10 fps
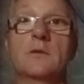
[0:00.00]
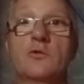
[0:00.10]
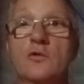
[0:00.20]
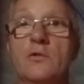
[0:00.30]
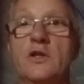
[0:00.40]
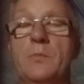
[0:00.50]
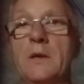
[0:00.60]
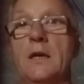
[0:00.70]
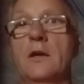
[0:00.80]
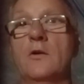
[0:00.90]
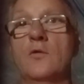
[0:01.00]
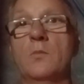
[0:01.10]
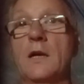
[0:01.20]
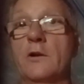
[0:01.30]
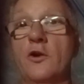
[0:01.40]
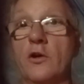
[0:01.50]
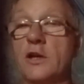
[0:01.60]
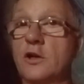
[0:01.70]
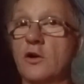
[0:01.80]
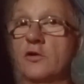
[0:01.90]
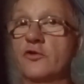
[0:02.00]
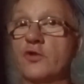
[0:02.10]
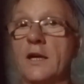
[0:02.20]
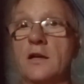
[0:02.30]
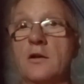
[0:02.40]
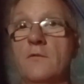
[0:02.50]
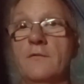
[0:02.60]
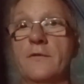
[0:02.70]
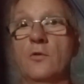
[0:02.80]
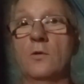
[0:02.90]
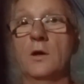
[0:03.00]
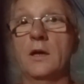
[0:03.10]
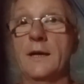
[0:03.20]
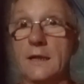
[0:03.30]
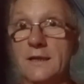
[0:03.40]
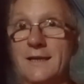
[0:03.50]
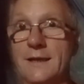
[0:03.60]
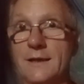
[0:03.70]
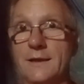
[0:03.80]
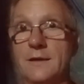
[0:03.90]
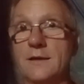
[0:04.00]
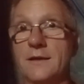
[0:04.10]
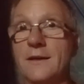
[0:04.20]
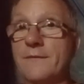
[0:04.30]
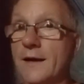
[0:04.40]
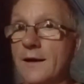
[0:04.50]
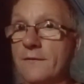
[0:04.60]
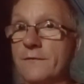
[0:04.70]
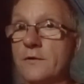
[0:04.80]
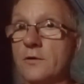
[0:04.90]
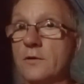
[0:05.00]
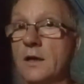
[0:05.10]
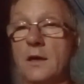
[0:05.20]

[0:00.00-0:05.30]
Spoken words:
I'm just going to speed up and I'll knock your dog straight on the floor and I'll kill it if I have to.